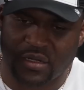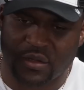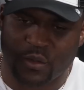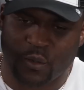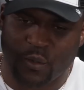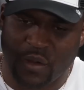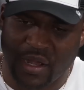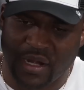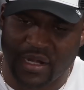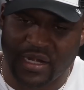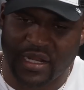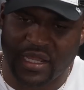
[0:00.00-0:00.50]

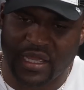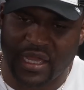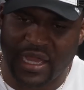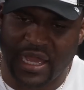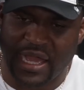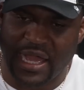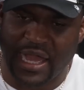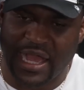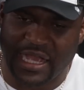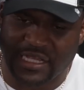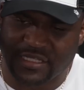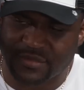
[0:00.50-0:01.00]
one day
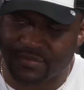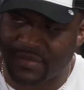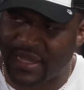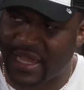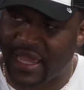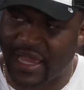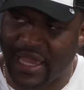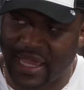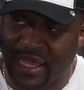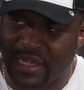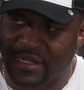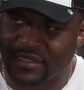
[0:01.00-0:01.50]
I asked my
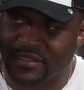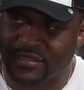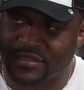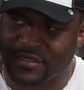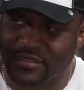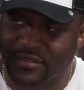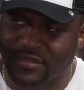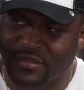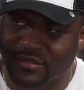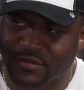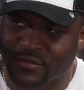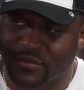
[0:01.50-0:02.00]

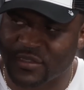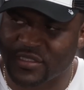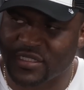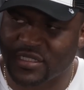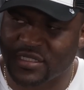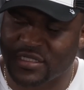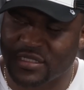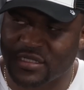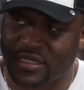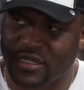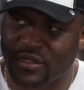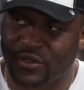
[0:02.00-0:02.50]
aunt, which
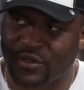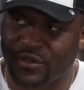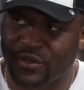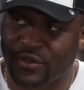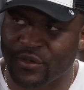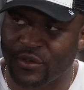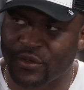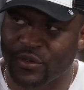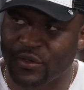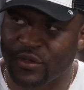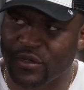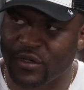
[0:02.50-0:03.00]
is the
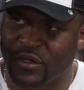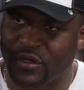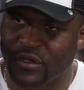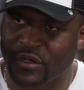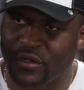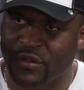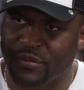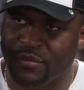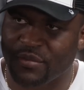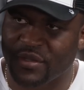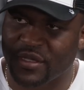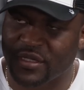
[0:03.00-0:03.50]

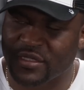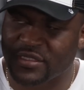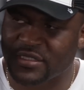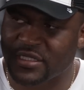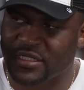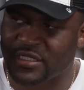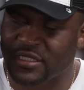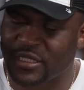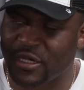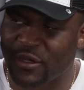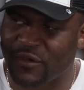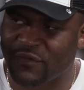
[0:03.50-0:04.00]
uh, bigger
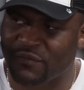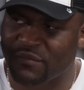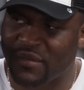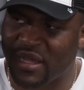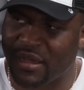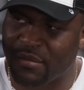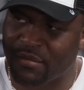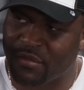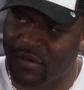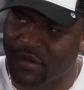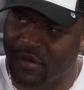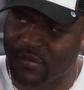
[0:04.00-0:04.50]
sister of
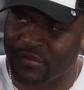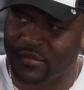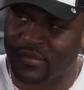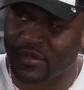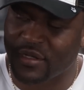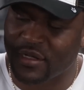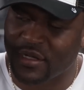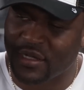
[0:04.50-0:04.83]
my mom.